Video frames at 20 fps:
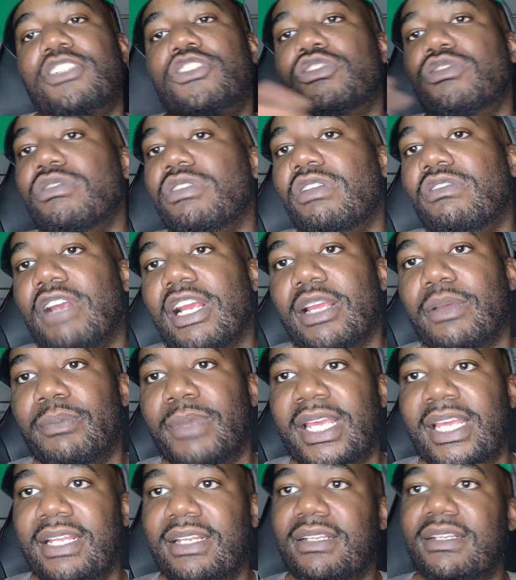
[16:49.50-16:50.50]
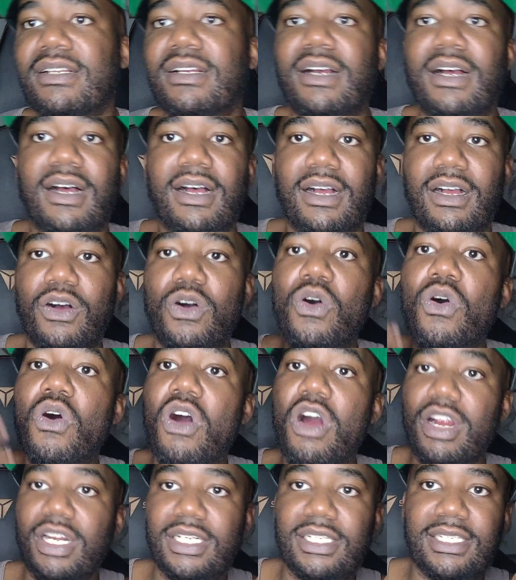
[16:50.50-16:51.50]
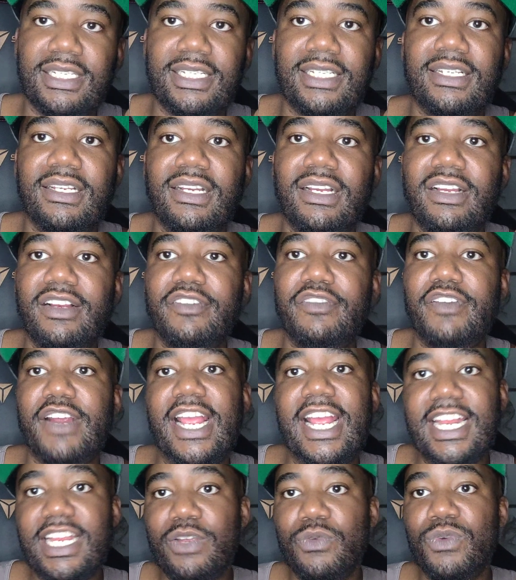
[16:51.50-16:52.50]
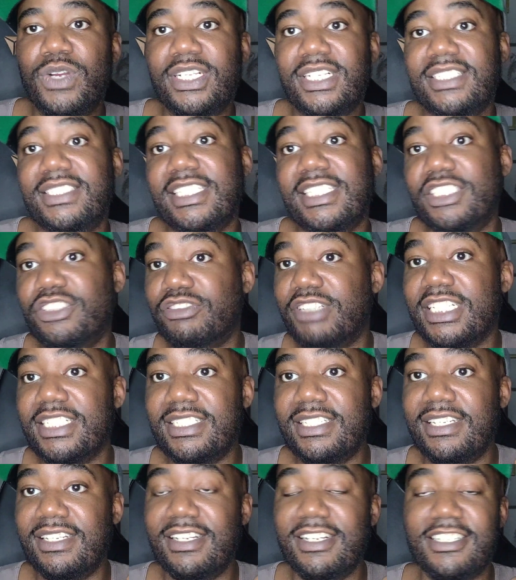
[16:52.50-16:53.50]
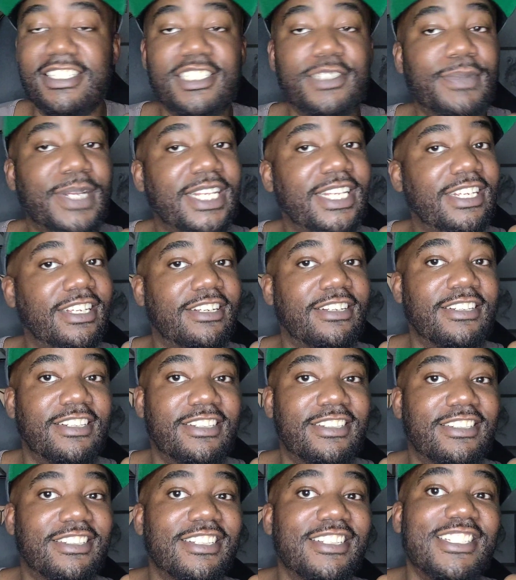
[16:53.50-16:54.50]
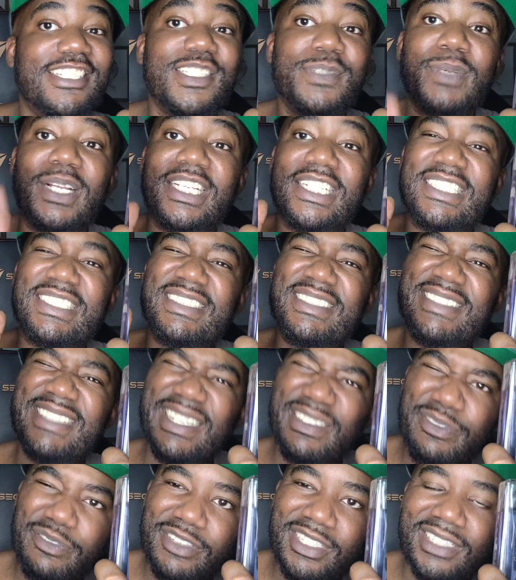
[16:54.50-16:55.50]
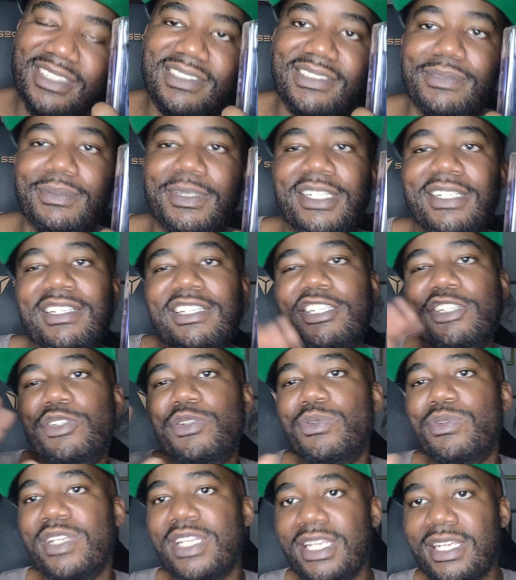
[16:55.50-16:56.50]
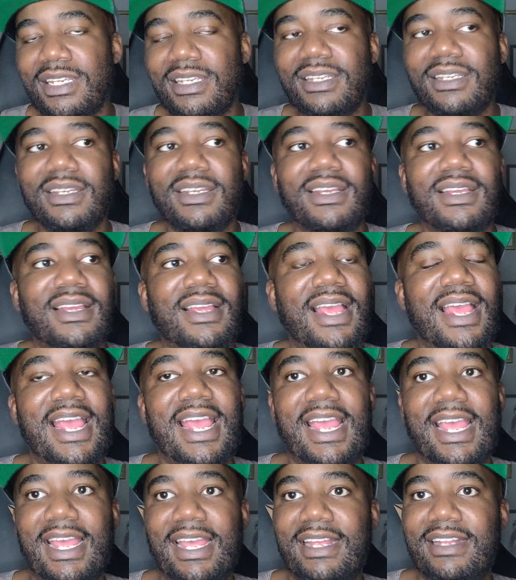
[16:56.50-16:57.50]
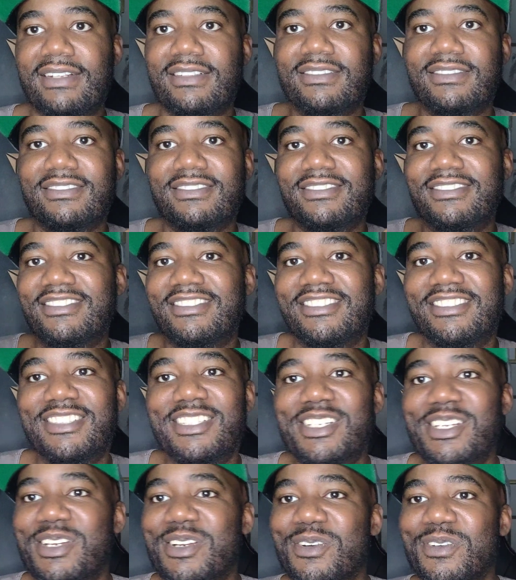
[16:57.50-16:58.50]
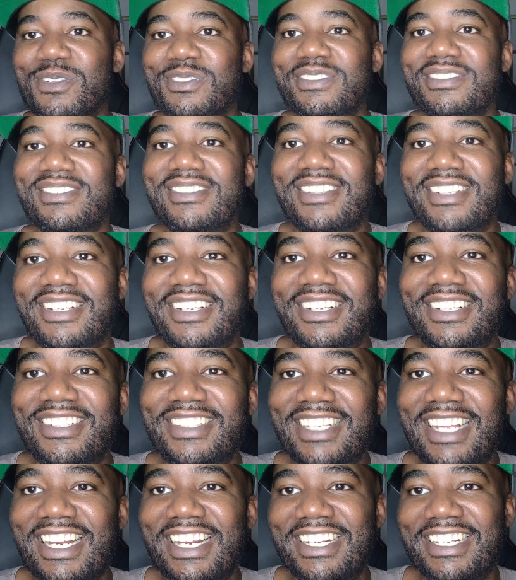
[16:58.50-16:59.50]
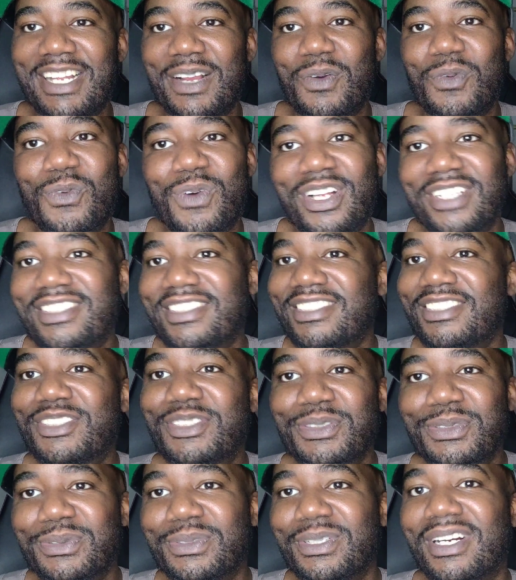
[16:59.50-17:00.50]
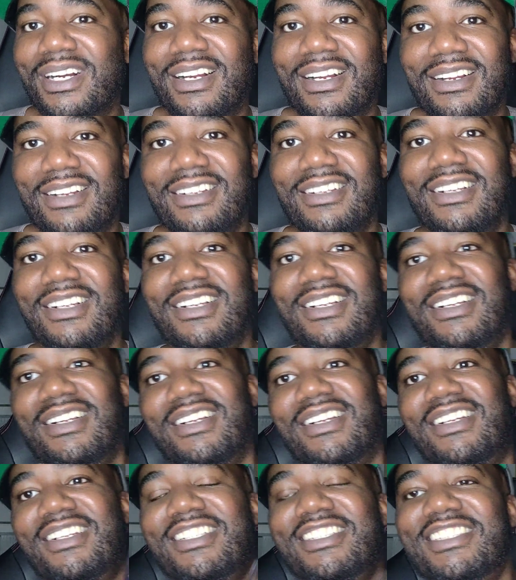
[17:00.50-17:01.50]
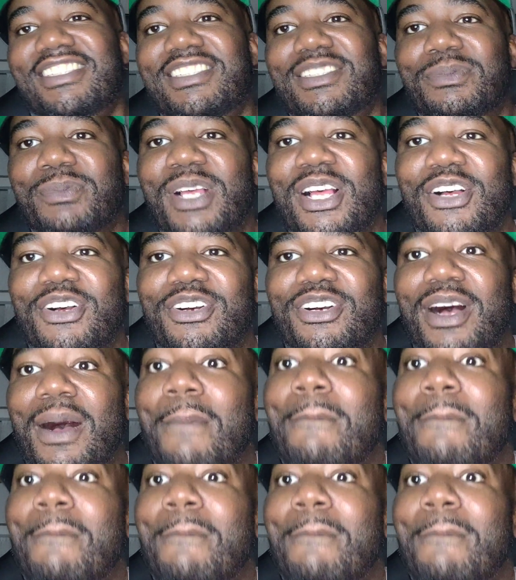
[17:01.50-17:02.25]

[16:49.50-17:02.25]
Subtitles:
truly recommend wholeheartedly for anyone that's interested in smelling good, smelling different, smelling a little unique, and that wants to smell